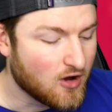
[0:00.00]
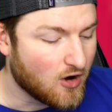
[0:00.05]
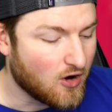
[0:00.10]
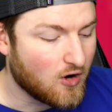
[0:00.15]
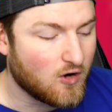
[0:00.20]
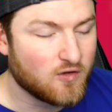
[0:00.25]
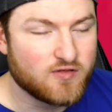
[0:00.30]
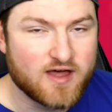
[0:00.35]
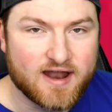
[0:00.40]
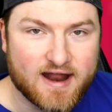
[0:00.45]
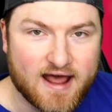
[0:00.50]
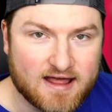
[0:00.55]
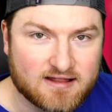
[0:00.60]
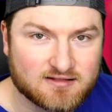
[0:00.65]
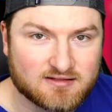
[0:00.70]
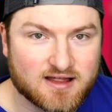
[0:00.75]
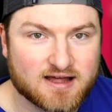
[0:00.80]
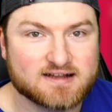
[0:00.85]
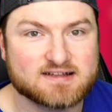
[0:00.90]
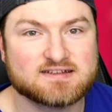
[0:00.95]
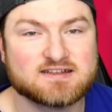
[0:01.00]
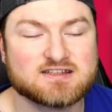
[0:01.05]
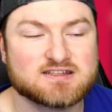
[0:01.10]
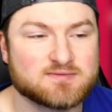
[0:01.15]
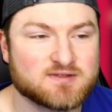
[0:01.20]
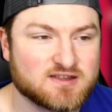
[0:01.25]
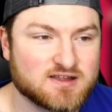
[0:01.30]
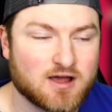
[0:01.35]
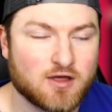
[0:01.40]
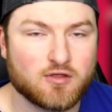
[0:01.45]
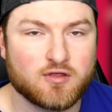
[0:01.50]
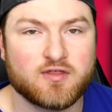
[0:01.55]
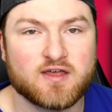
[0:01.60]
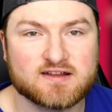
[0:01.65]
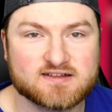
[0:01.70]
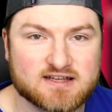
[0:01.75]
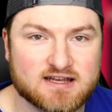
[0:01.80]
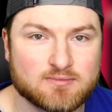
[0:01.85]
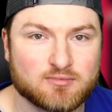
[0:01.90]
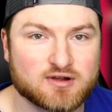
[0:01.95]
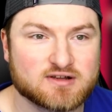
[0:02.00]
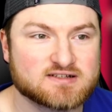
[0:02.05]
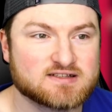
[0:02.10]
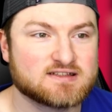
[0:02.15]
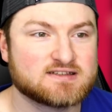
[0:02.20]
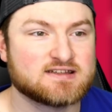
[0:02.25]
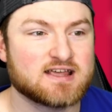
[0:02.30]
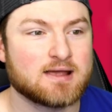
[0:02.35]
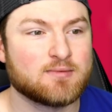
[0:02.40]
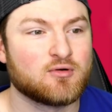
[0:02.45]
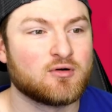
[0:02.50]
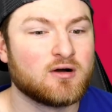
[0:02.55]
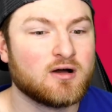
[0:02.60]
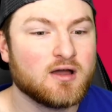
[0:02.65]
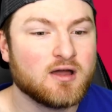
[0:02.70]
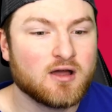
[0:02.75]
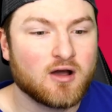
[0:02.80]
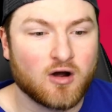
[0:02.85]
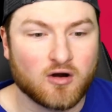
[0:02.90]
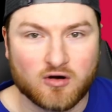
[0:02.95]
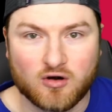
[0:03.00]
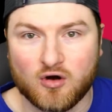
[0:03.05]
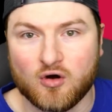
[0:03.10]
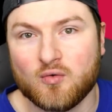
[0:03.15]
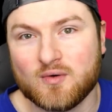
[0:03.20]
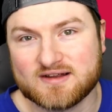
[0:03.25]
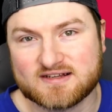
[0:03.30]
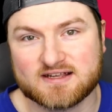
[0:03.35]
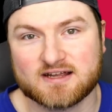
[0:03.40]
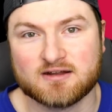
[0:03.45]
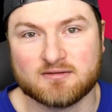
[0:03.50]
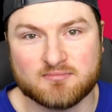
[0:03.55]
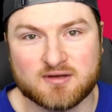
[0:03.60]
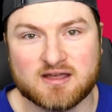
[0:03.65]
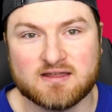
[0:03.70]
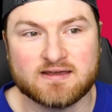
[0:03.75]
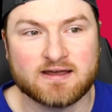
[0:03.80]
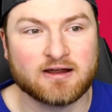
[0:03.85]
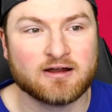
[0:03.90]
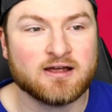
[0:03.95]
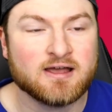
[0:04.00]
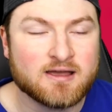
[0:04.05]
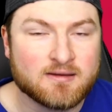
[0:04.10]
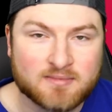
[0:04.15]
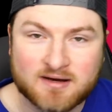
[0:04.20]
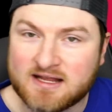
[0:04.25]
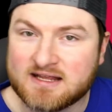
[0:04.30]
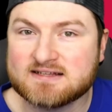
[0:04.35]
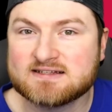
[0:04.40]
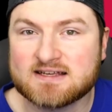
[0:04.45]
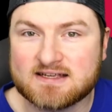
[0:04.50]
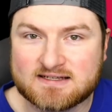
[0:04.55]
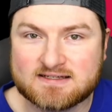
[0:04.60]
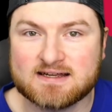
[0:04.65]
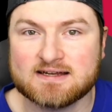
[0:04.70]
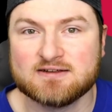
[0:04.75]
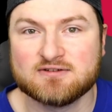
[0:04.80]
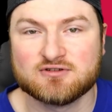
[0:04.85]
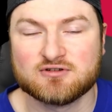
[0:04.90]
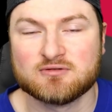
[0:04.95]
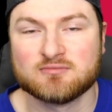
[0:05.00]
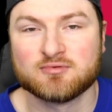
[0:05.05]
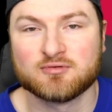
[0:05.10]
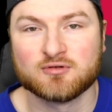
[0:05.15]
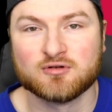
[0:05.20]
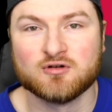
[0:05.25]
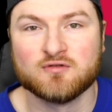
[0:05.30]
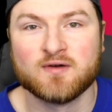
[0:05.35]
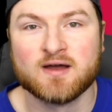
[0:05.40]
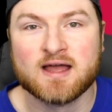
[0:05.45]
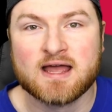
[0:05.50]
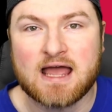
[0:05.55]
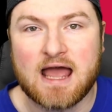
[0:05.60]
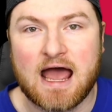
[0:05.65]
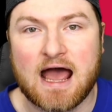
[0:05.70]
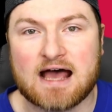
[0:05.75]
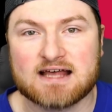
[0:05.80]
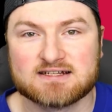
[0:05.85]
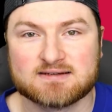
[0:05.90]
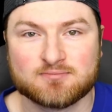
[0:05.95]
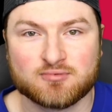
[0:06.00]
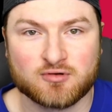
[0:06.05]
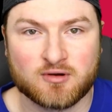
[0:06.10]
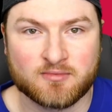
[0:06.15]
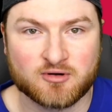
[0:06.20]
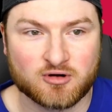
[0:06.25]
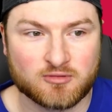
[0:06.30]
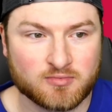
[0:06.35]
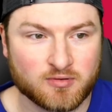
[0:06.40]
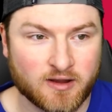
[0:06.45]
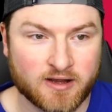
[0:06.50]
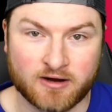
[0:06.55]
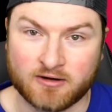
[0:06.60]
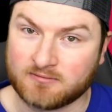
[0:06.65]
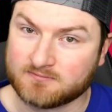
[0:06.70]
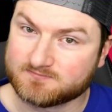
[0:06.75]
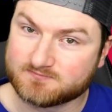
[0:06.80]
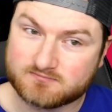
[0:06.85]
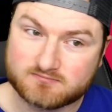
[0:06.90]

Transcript: All that athleticism and the other things that he brings to the table are always going to be there, but he's continued to improve as a perimeter player.